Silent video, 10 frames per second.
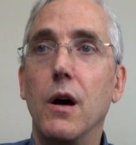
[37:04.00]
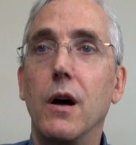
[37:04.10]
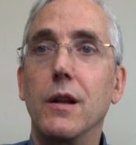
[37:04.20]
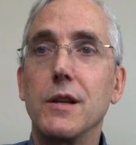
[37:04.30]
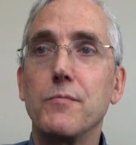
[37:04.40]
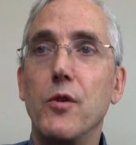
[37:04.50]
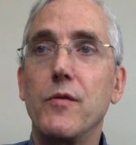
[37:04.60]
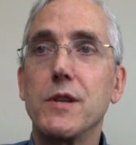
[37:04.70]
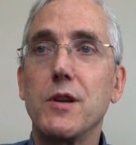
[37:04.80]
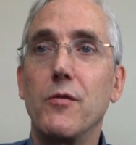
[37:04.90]
Let's
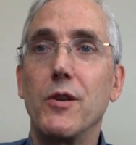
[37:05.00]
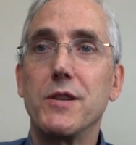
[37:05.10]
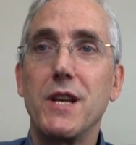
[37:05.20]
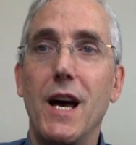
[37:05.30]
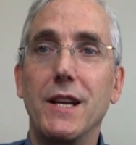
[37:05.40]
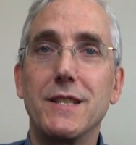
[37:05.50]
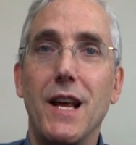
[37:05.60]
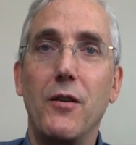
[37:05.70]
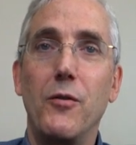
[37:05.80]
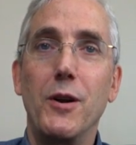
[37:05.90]
move this over to the side because
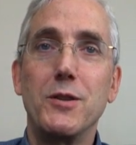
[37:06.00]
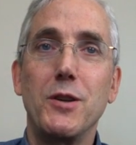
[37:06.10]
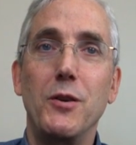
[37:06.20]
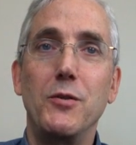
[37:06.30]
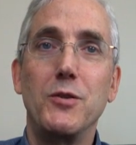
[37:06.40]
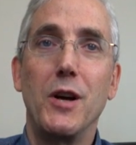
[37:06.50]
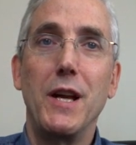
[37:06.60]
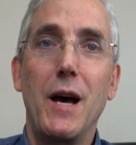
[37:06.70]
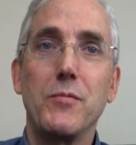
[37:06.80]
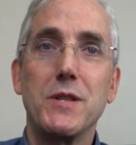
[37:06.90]
I don't want to show you
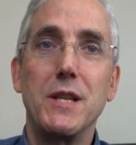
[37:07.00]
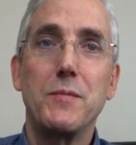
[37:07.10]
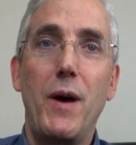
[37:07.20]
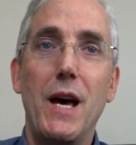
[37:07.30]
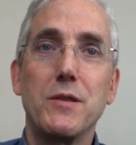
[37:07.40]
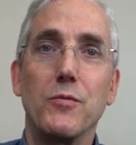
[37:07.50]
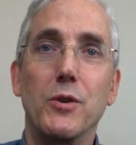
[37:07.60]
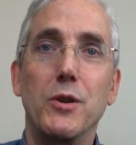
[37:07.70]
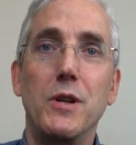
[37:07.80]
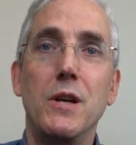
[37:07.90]
Johnny Appleseed's
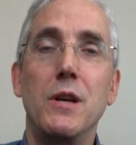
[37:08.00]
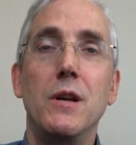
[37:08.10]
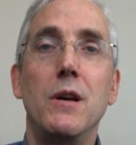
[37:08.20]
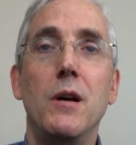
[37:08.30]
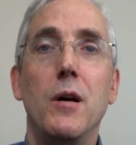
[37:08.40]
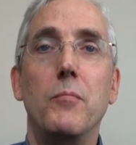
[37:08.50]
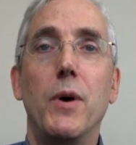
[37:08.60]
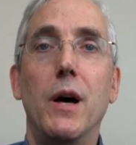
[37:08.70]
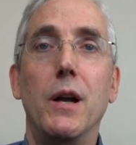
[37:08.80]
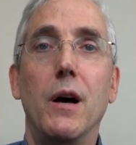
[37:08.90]
password,
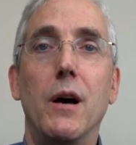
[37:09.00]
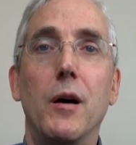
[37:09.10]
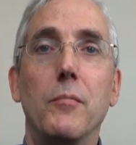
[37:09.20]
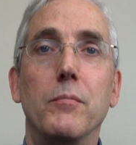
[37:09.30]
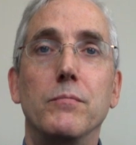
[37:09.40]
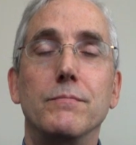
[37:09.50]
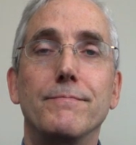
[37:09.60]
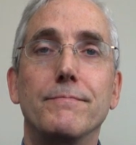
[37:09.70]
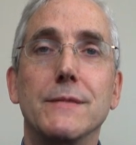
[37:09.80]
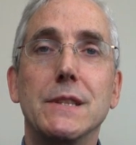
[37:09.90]
but I'm
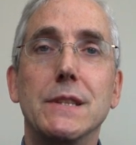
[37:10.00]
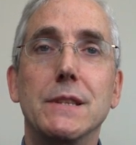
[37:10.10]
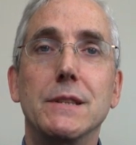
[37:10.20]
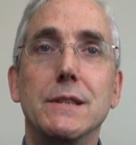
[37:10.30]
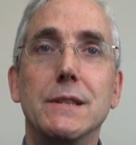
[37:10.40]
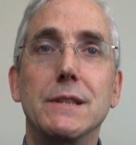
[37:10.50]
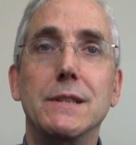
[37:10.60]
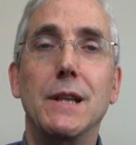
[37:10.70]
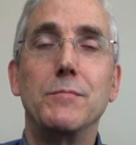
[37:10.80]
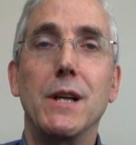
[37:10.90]

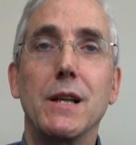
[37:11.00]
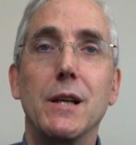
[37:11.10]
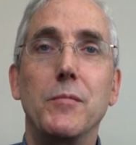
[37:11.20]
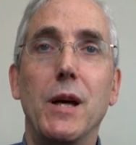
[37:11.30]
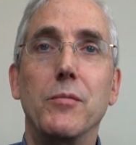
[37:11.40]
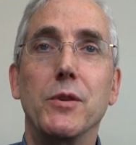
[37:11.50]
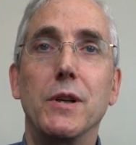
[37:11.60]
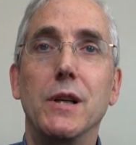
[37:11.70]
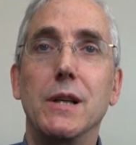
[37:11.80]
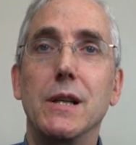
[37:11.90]
not going to be able
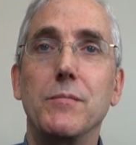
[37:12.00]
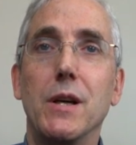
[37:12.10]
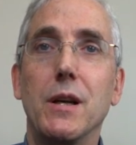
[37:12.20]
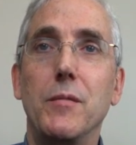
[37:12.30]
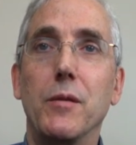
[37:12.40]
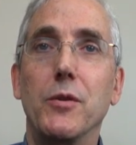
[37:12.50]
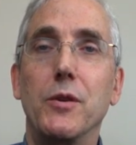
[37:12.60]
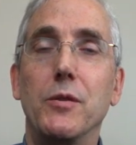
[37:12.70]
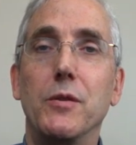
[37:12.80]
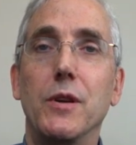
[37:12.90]
to
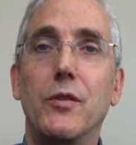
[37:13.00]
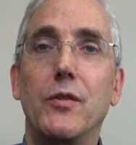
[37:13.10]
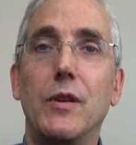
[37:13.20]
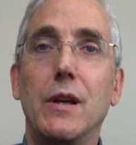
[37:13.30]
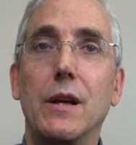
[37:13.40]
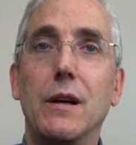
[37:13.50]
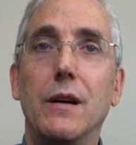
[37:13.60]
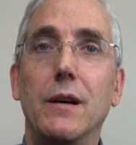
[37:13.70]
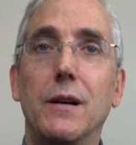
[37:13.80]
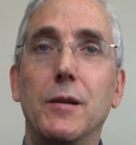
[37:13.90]
do this.
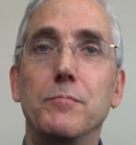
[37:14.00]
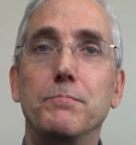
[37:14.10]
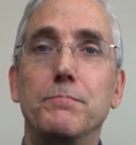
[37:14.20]
But